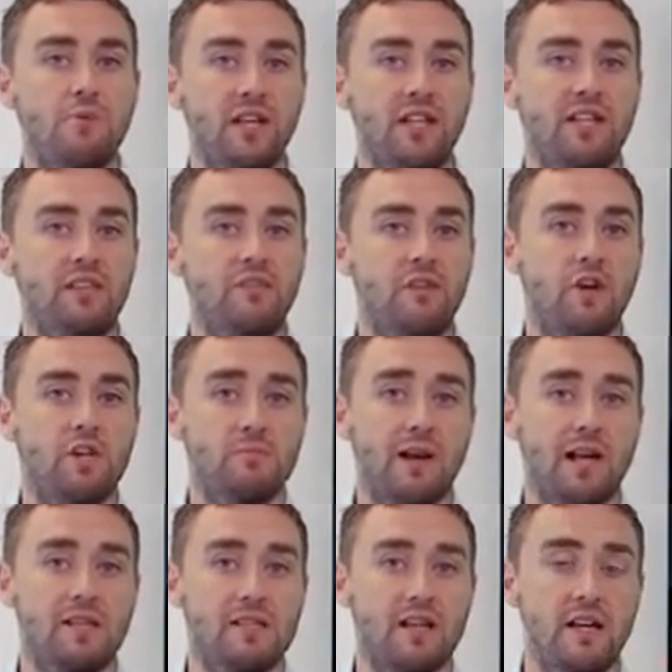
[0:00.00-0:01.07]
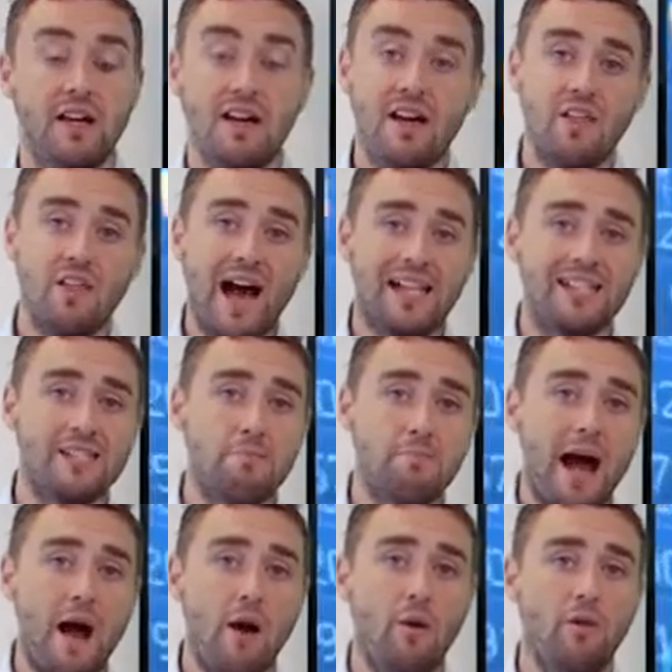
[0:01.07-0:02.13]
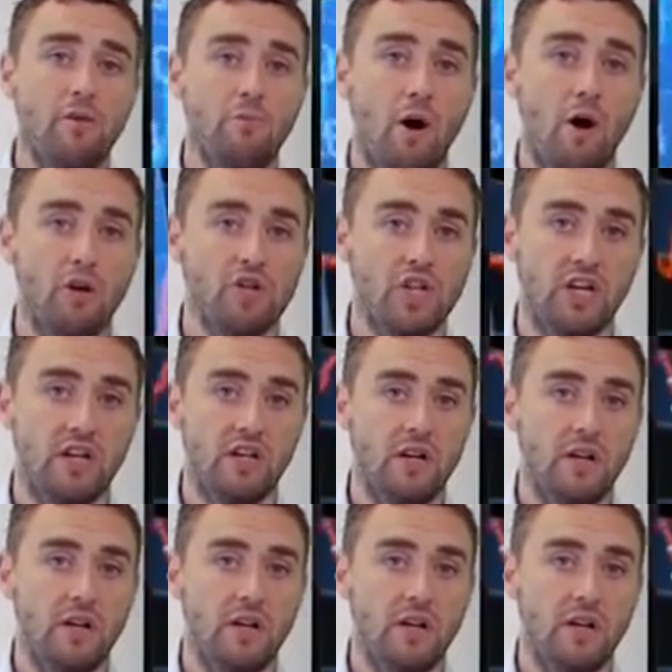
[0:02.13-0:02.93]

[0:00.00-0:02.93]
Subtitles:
money in the first place. That's the power of margin.